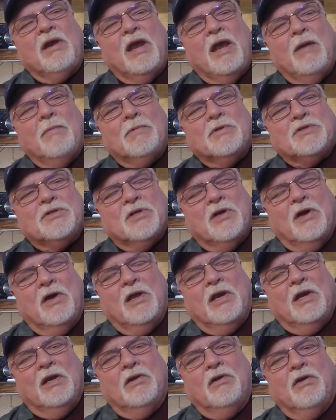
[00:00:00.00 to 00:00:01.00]

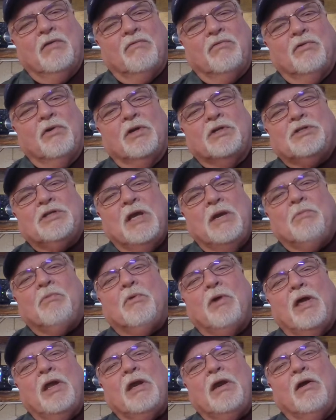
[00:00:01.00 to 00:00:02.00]
Amazon and look for a cheap
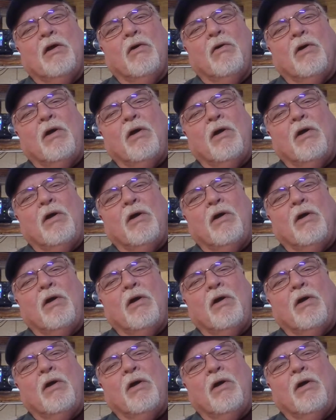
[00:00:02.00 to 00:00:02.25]
radio